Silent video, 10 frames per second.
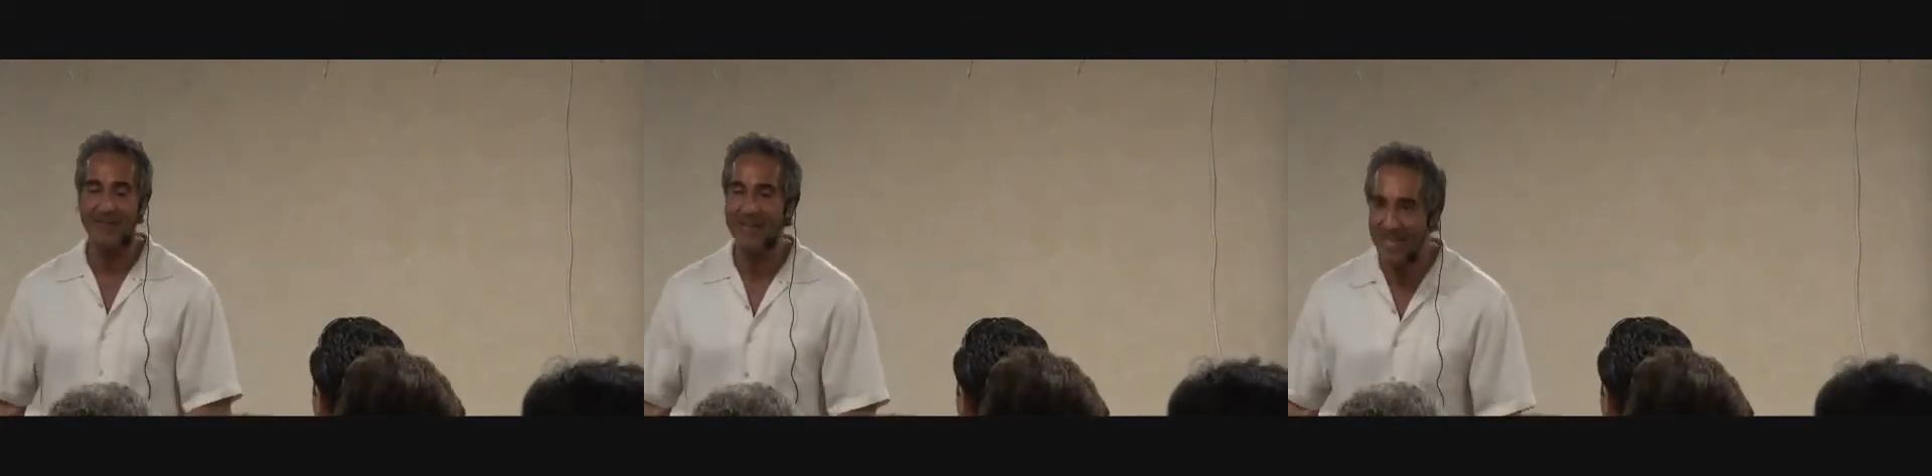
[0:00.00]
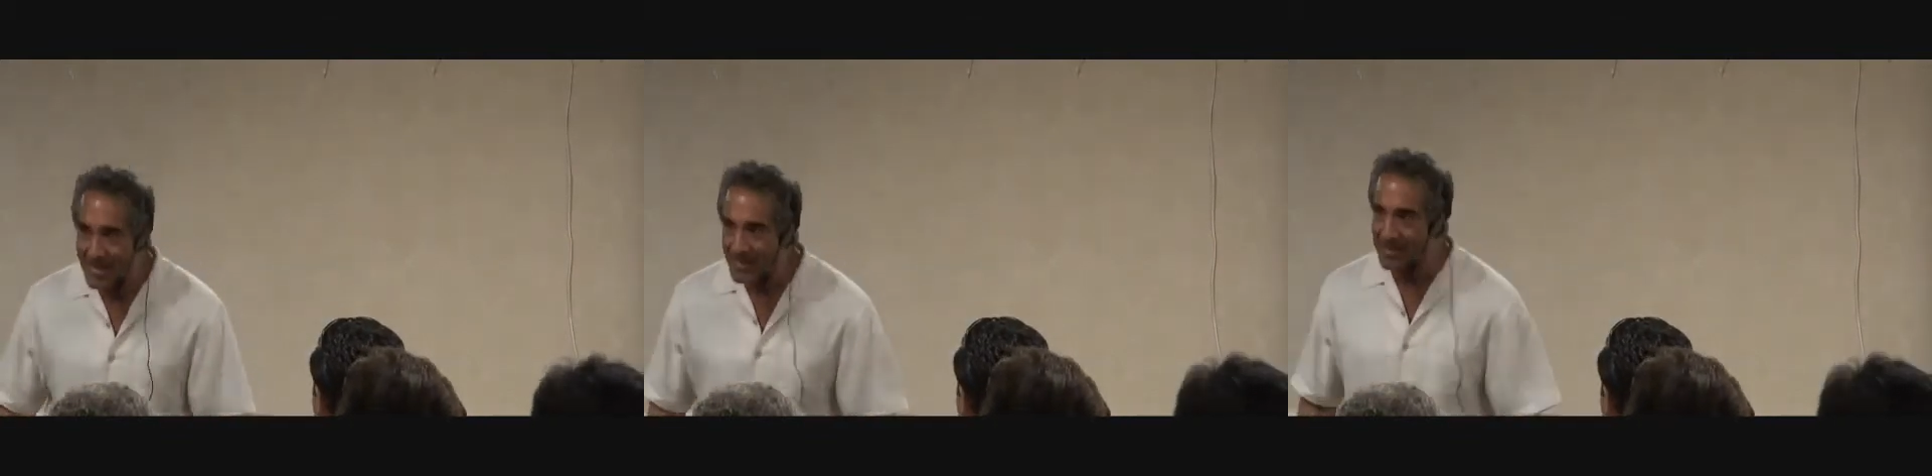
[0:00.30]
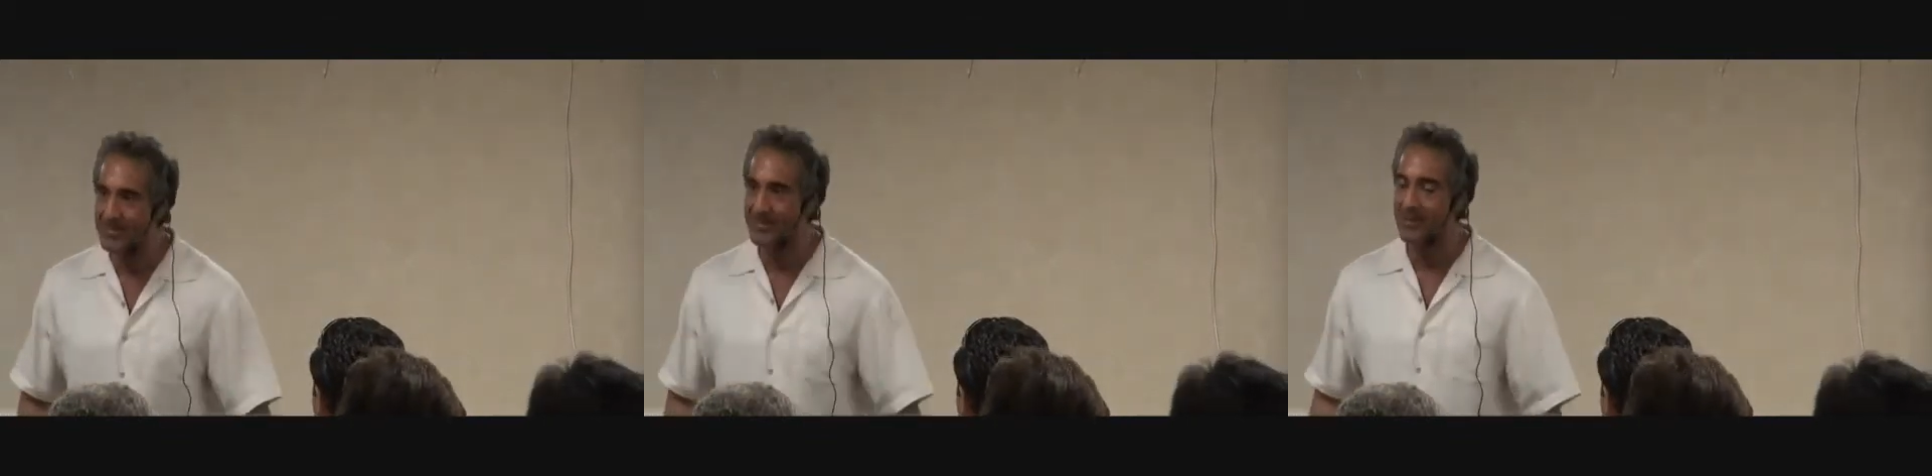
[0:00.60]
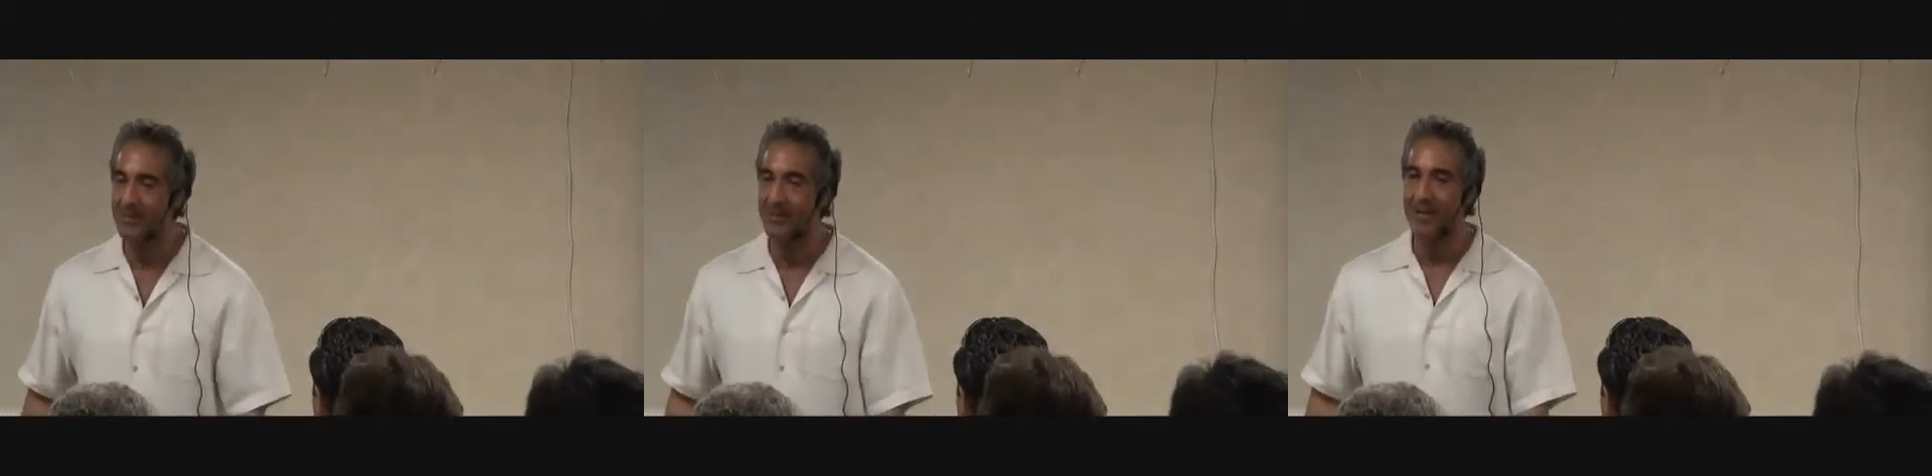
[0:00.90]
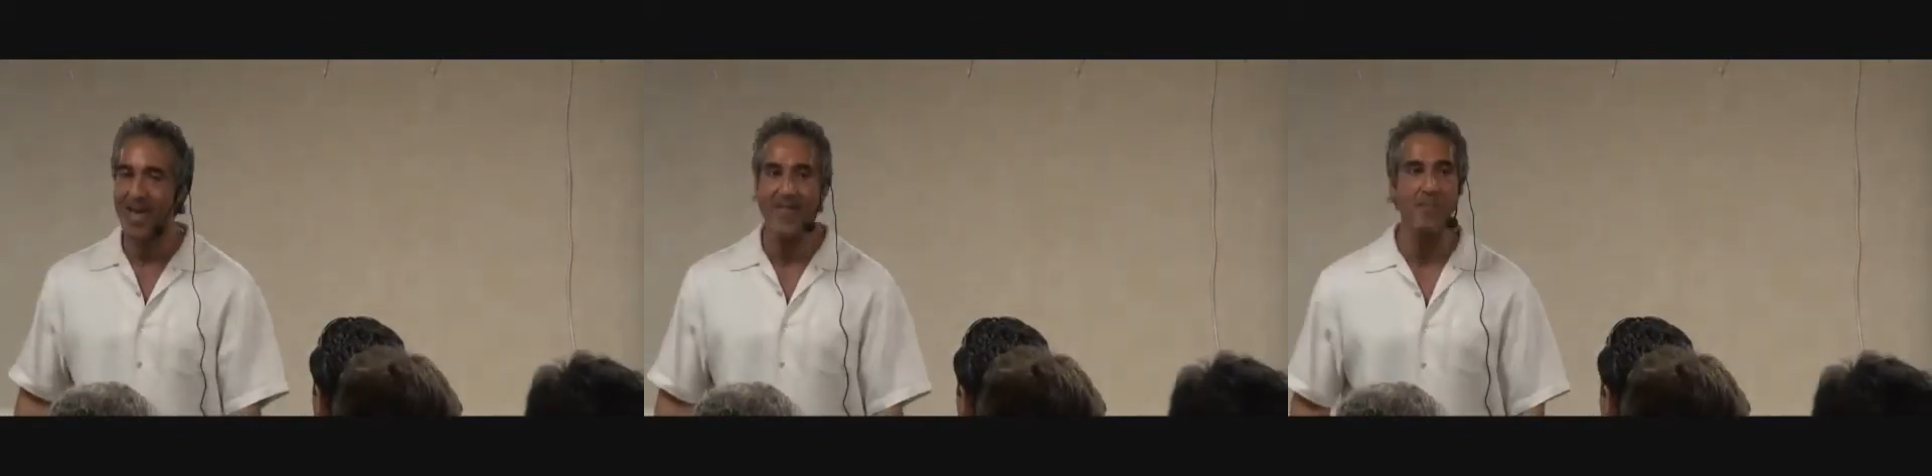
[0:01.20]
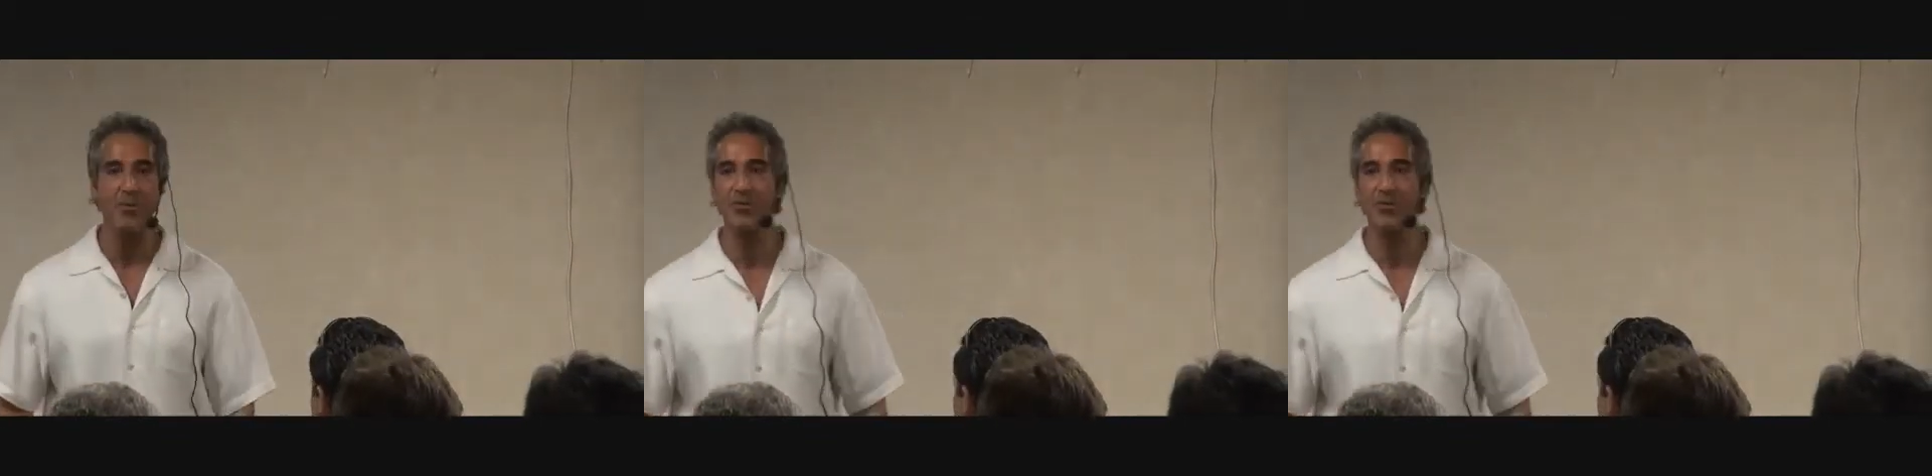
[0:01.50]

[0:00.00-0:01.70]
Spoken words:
The idiocy. And then